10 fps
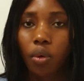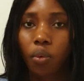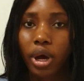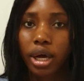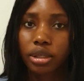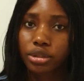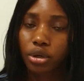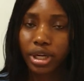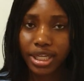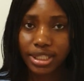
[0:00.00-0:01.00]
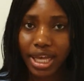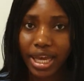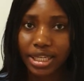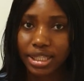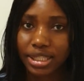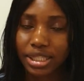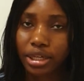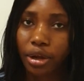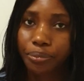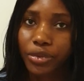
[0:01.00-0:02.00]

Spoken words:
while the other side is the